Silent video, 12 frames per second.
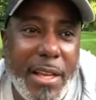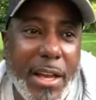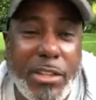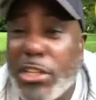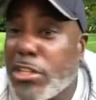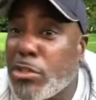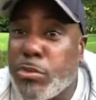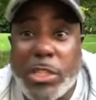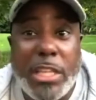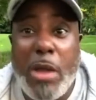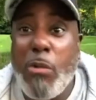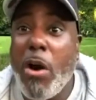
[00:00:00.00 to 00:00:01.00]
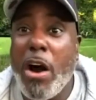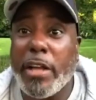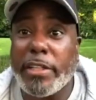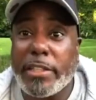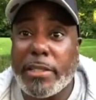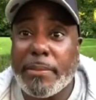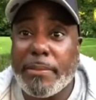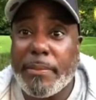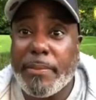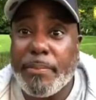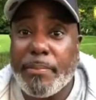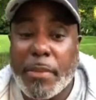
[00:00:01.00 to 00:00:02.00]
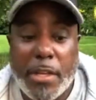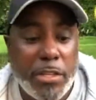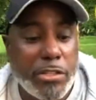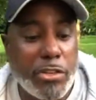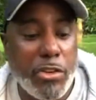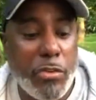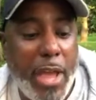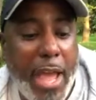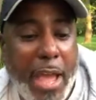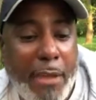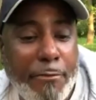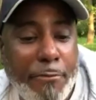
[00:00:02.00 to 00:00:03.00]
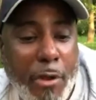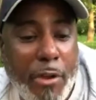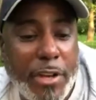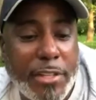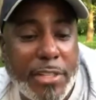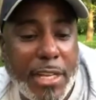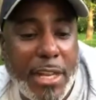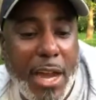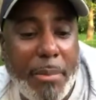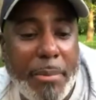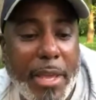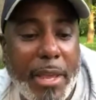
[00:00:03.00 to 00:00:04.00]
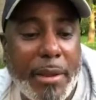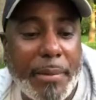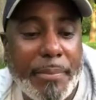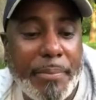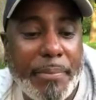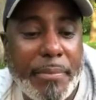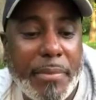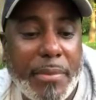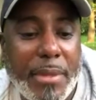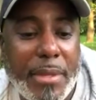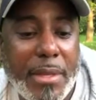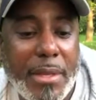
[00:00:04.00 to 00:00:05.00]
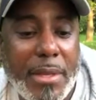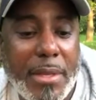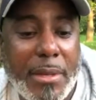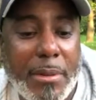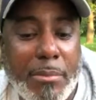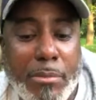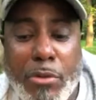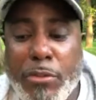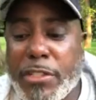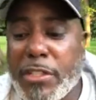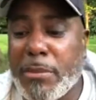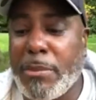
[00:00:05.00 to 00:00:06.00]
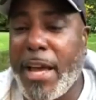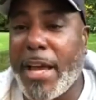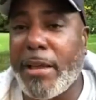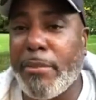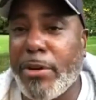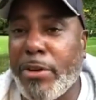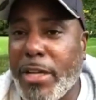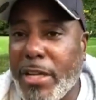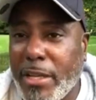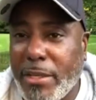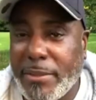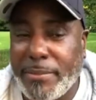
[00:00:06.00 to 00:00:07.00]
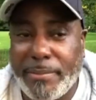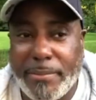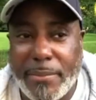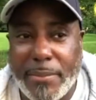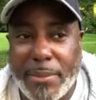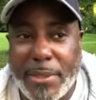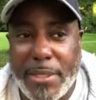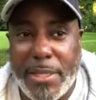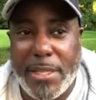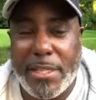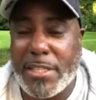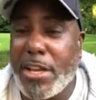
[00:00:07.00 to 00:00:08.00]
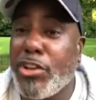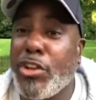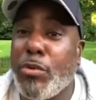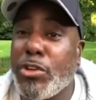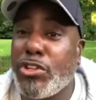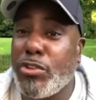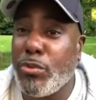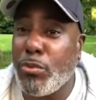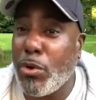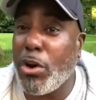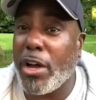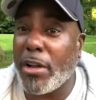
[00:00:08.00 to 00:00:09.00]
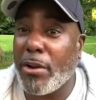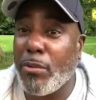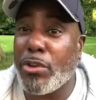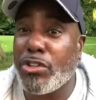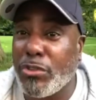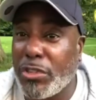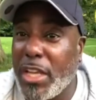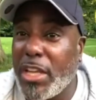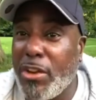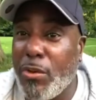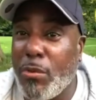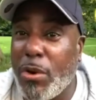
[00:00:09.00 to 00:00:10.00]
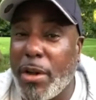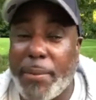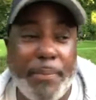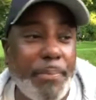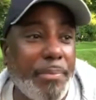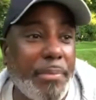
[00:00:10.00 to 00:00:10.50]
This is what they want. So you have foreigners that come here, move into the black community, sell you what you want or what you think you want,